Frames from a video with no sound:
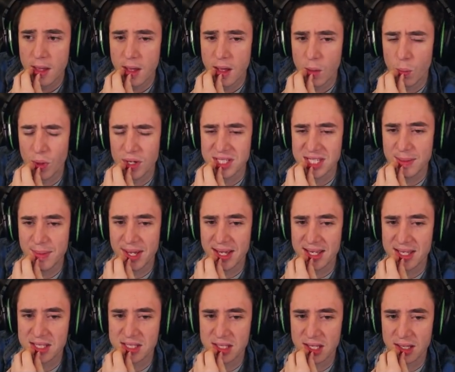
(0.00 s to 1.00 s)
One teammate
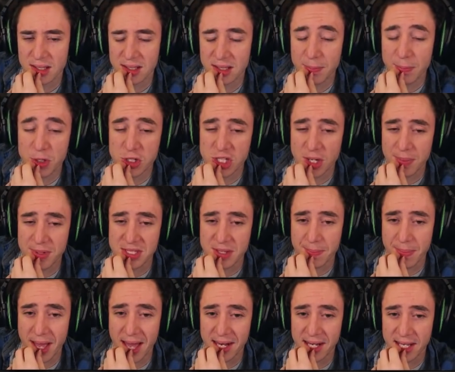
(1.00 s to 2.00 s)
is... the push-up isn't
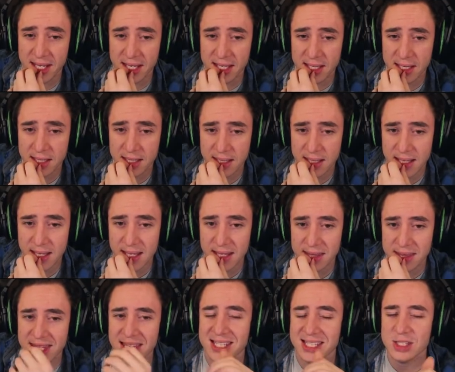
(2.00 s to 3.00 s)
bad here.
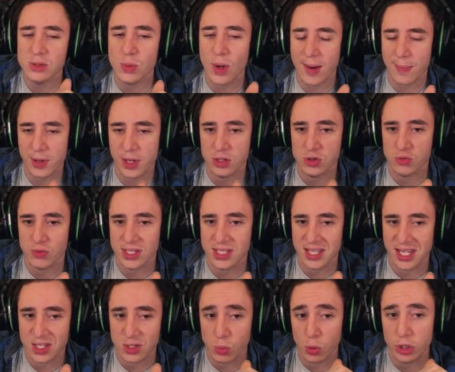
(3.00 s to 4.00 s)
This is where it becomes
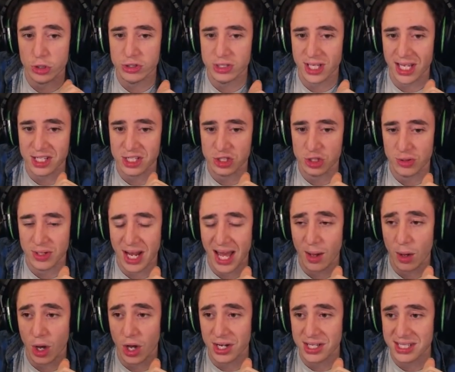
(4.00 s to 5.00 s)
risky, is what you decide to do now.
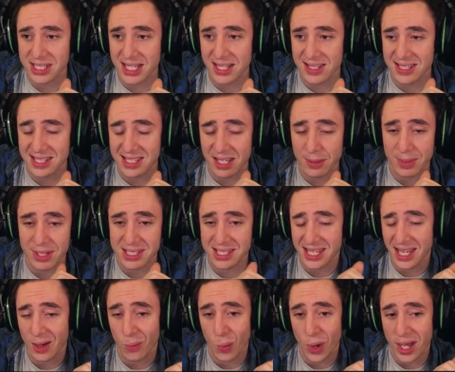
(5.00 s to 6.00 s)
Honestly, this is going to be a
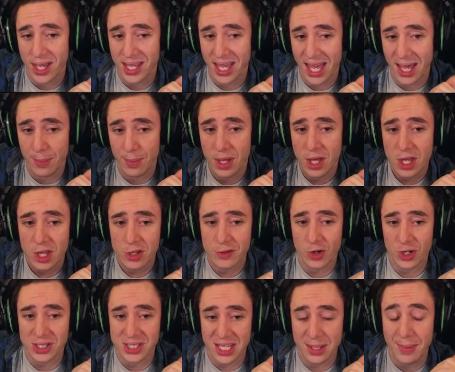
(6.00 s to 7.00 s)
sit-and-wait game. You've
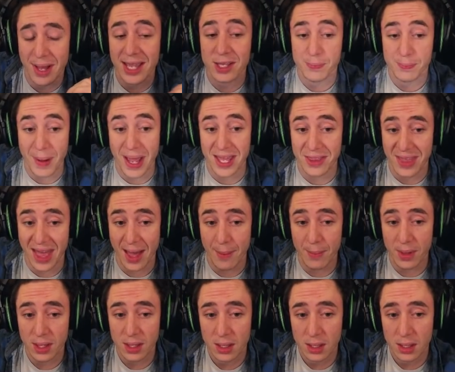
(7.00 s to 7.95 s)
got a teammate. Bait them.